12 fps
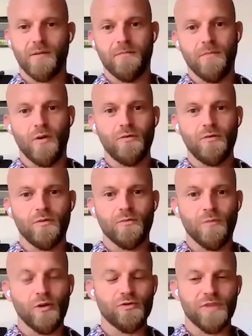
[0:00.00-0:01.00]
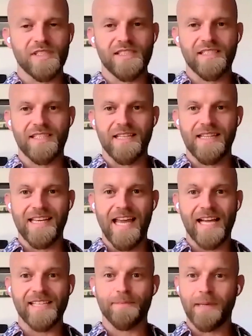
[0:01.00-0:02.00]
Most recently, The
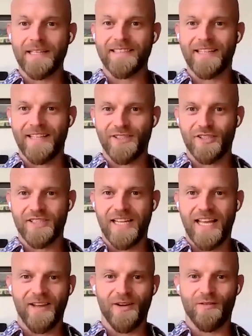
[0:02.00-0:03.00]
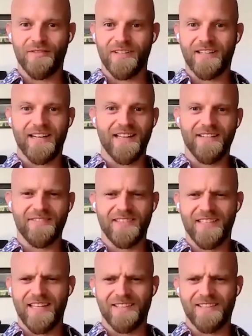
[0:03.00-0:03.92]
Expectation Hangover, and I love